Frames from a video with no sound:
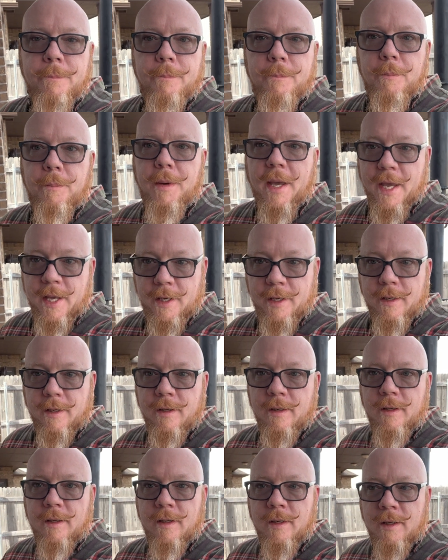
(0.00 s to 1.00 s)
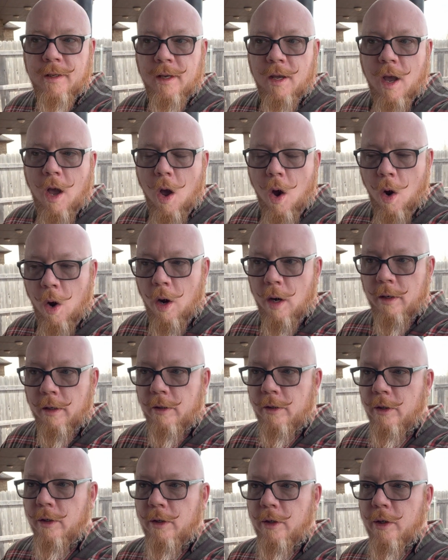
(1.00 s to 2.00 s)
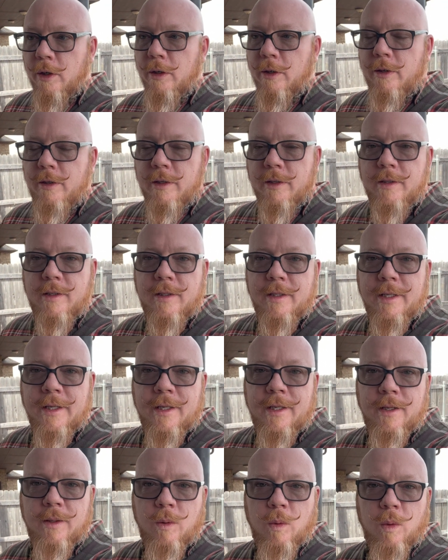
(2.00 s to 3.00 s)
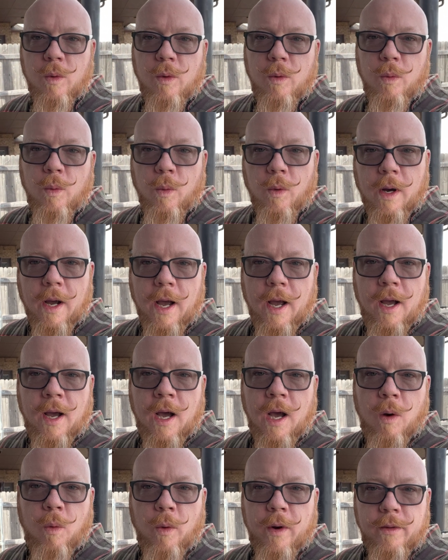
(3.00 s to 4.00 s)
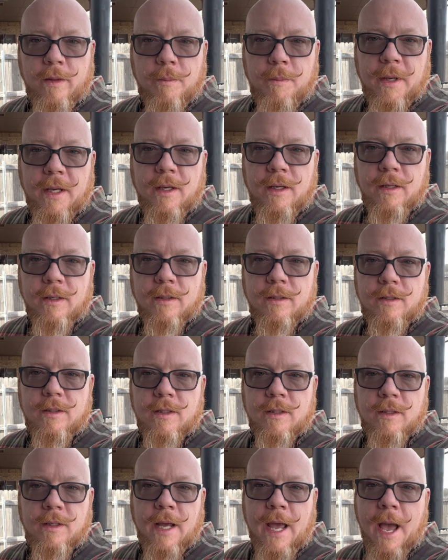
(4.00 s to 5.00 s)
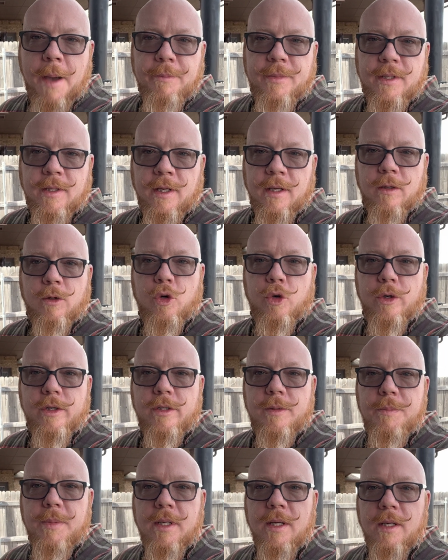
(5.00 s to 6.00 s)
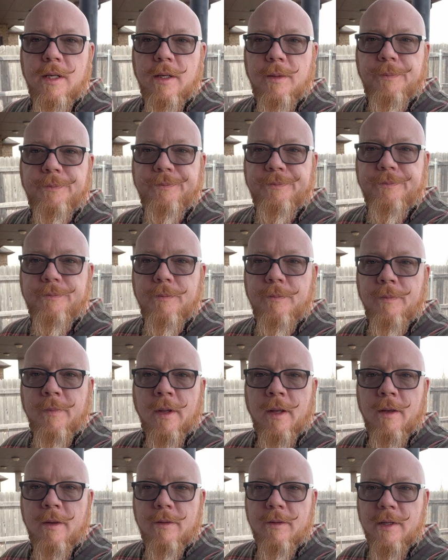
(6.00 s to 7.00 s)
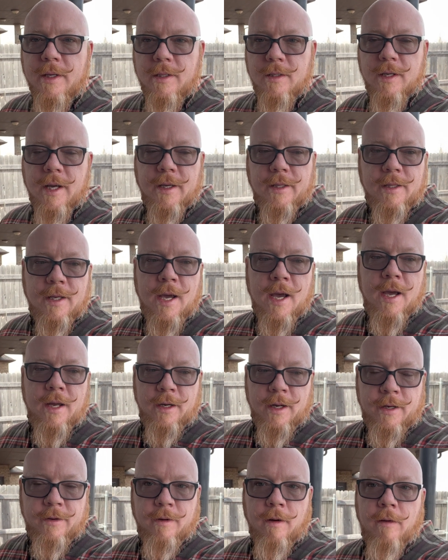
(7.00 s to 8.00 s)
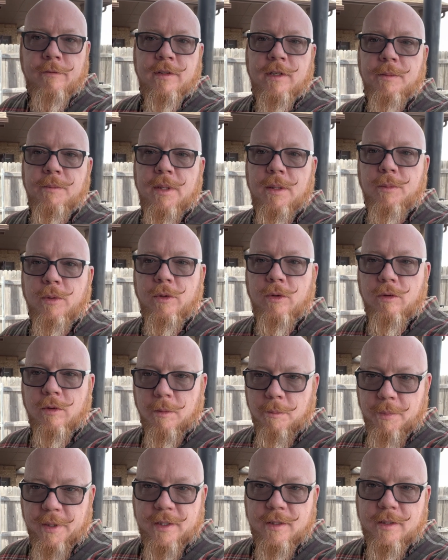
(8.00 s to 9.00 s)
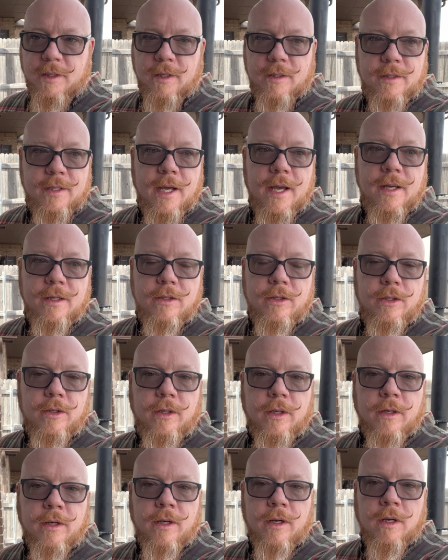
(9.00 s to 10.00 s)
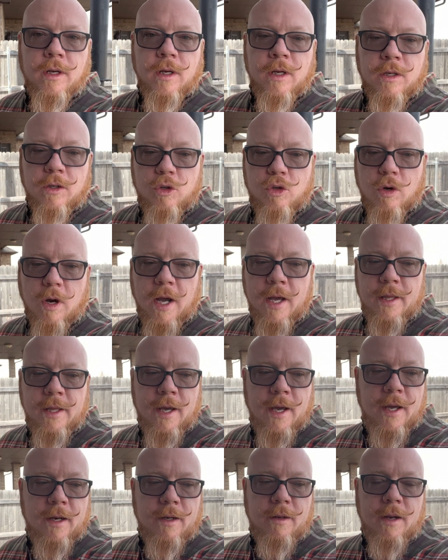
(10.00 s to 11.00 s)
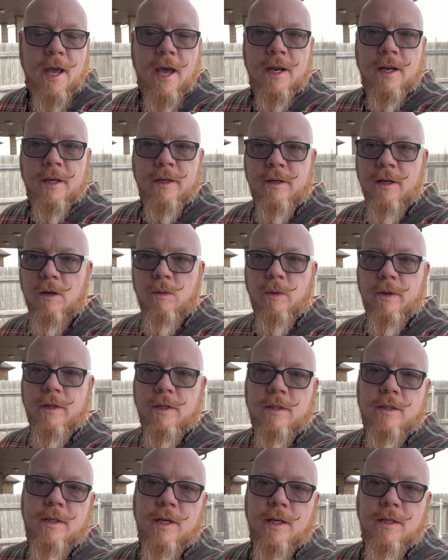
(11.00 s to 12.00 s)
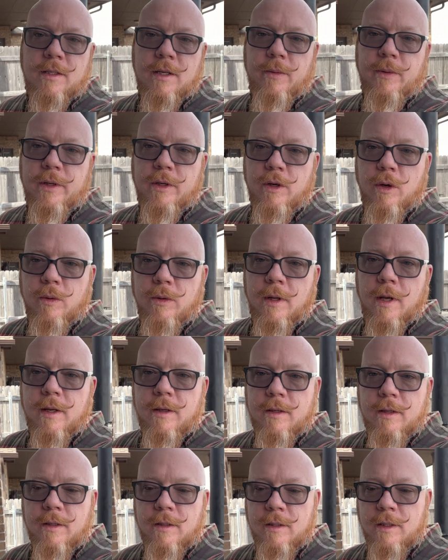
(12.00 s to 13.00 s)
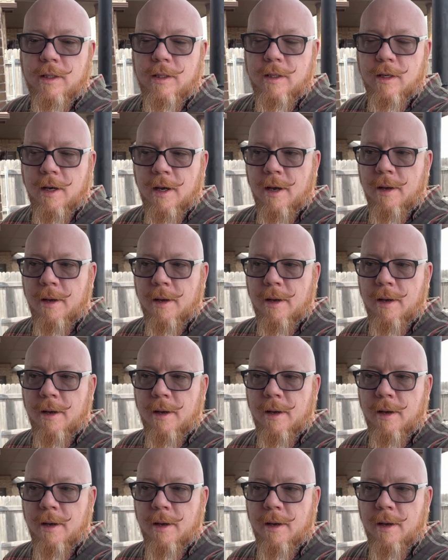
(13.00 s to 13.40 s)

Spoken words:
bacon on a cooker to see where the bacon's apt to get crispy, things like that. I've seen people do the biscuit test. You can try that. Had I done one of these tests, I would have known that the